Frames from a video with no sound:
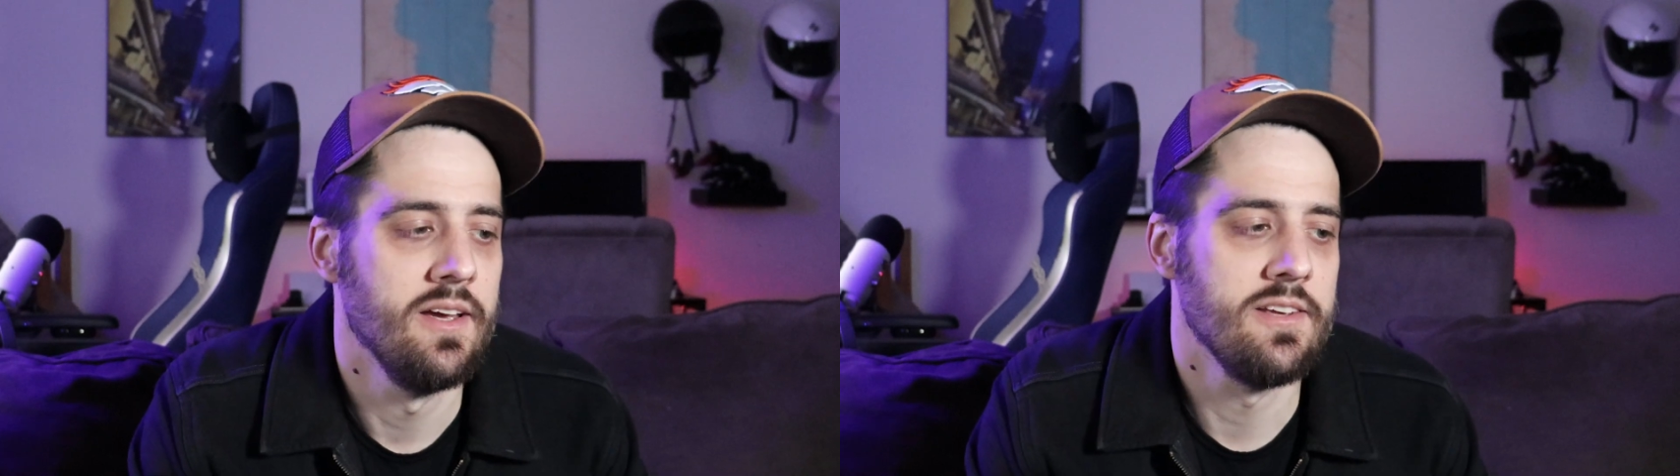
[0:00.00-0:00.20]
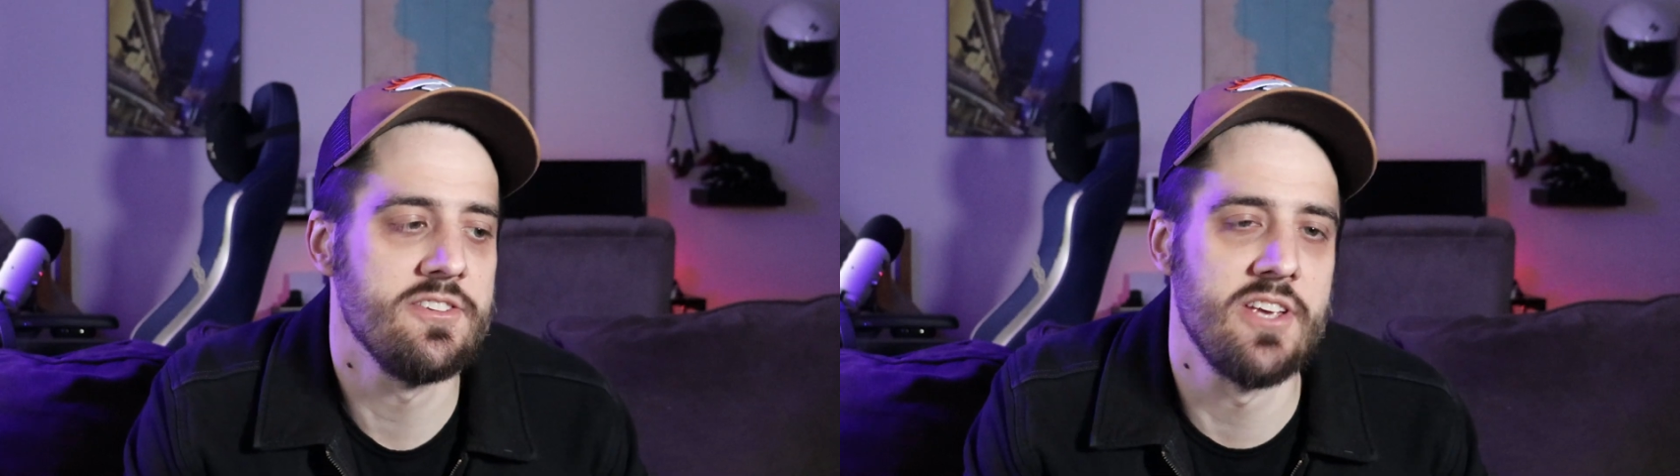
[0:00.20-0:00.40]

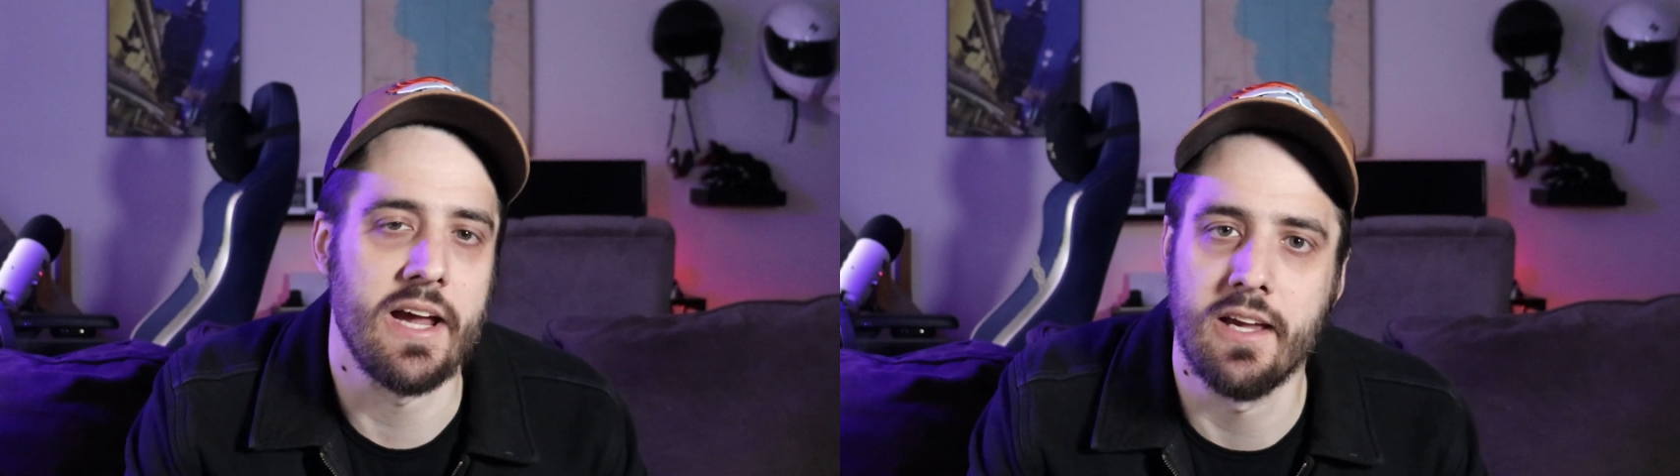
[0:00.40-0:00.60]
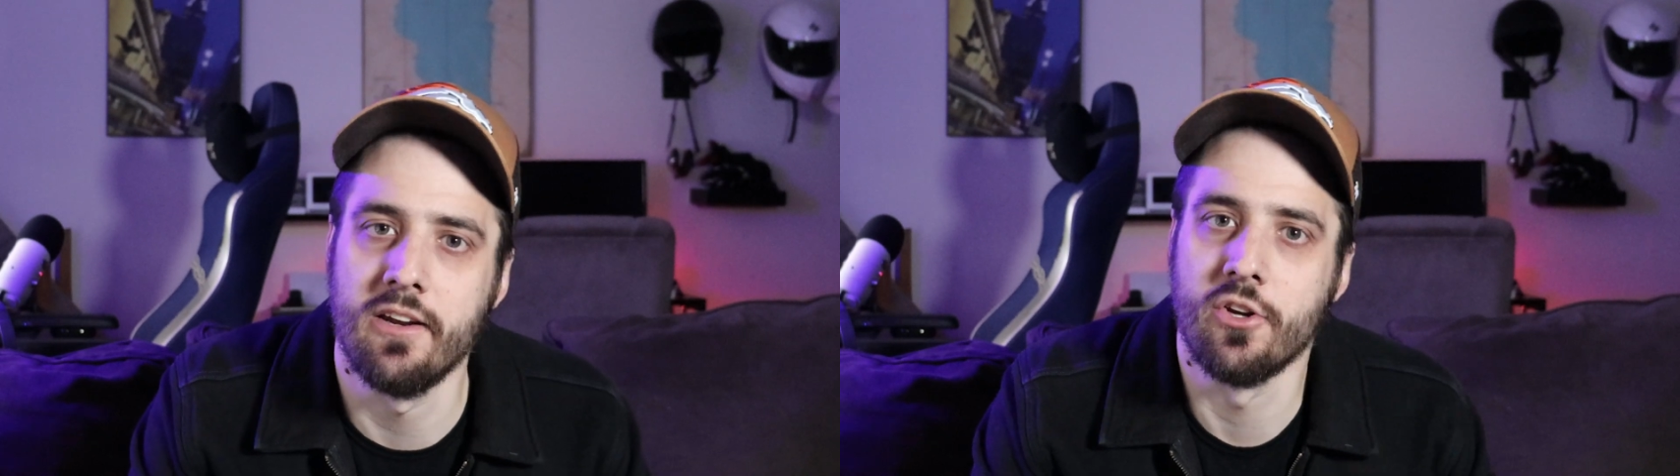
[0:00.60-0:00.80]

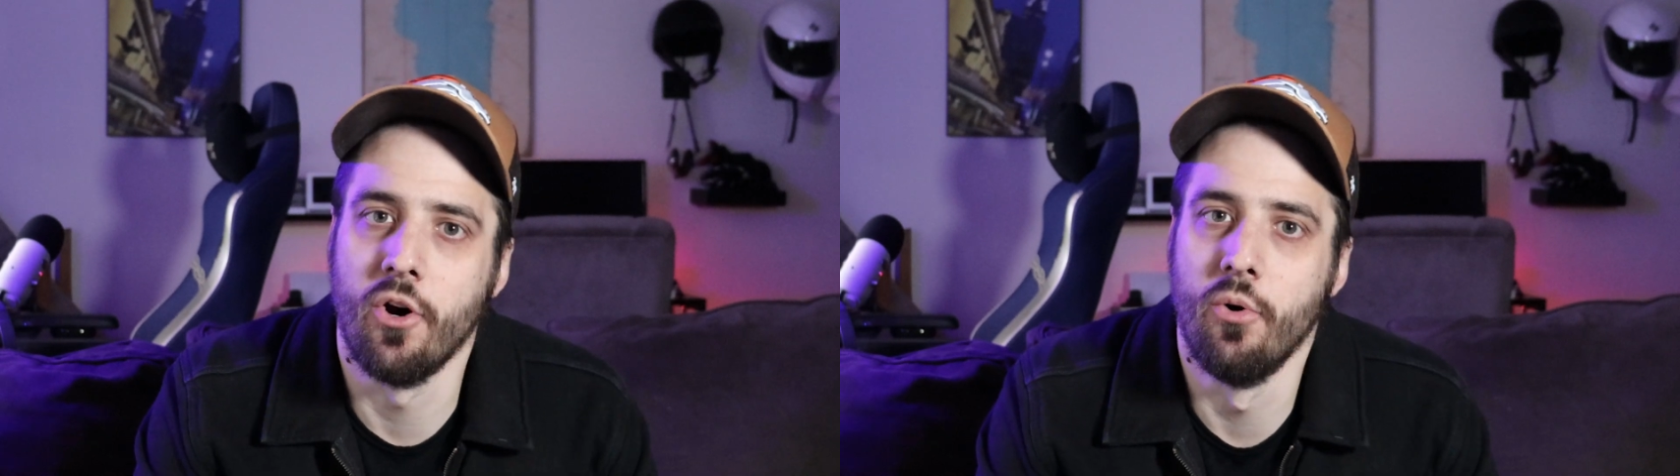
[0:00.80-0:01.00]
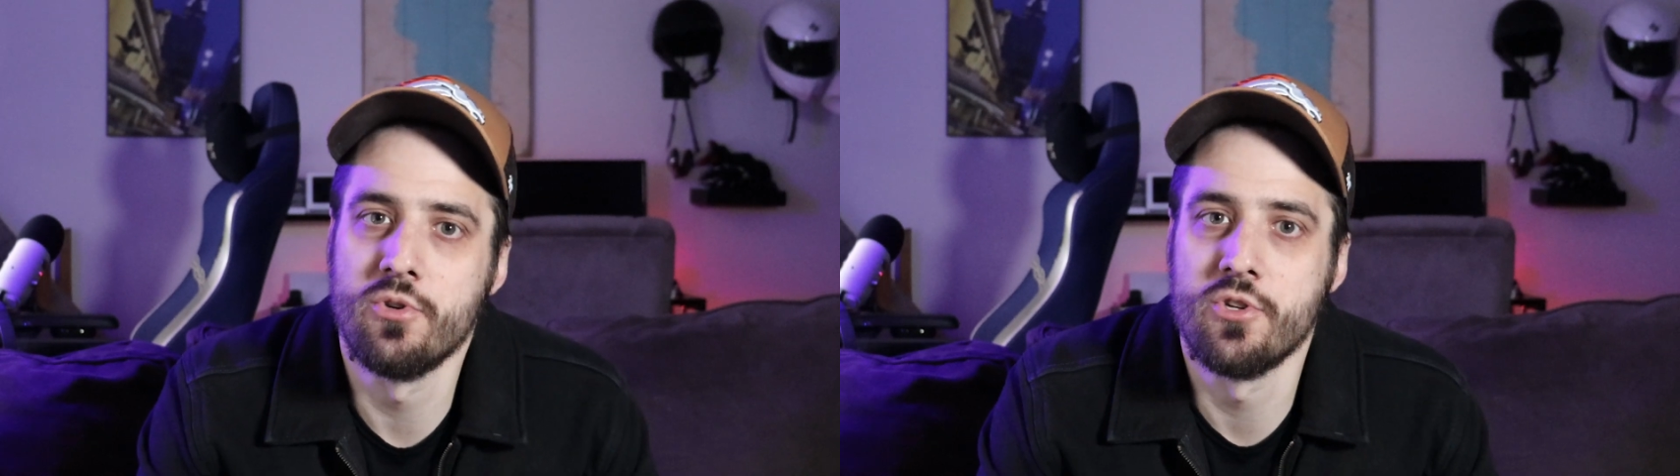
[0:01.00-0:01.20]
Second,
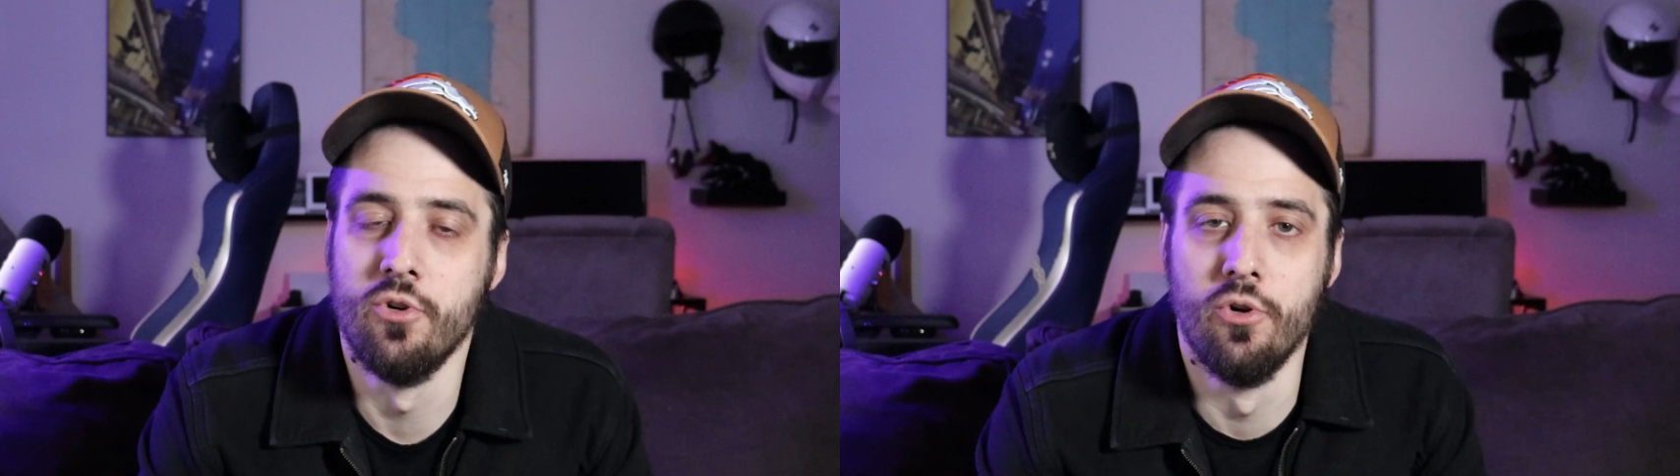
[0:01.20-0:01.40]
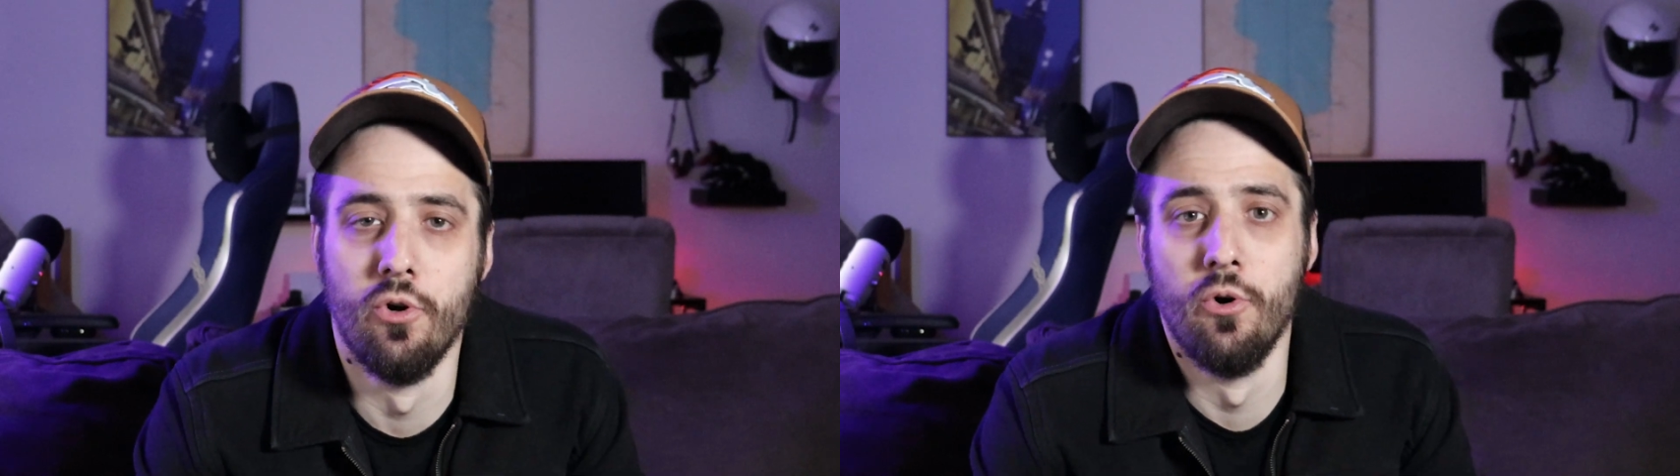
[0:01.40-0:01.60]
go
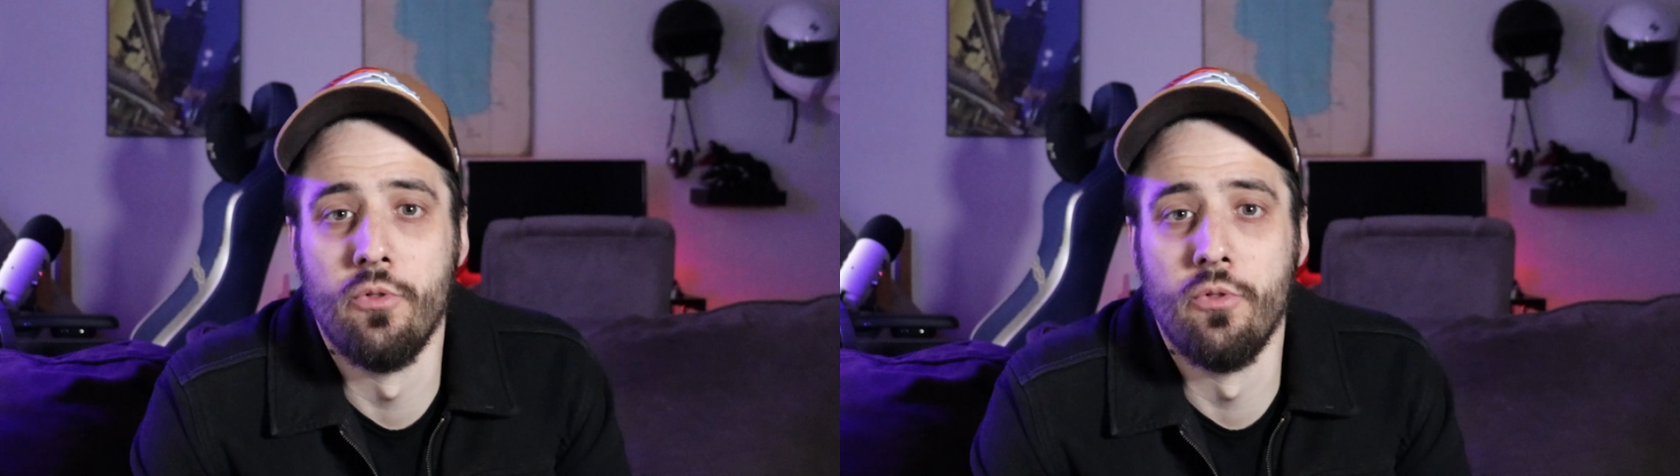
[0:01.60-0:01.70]
to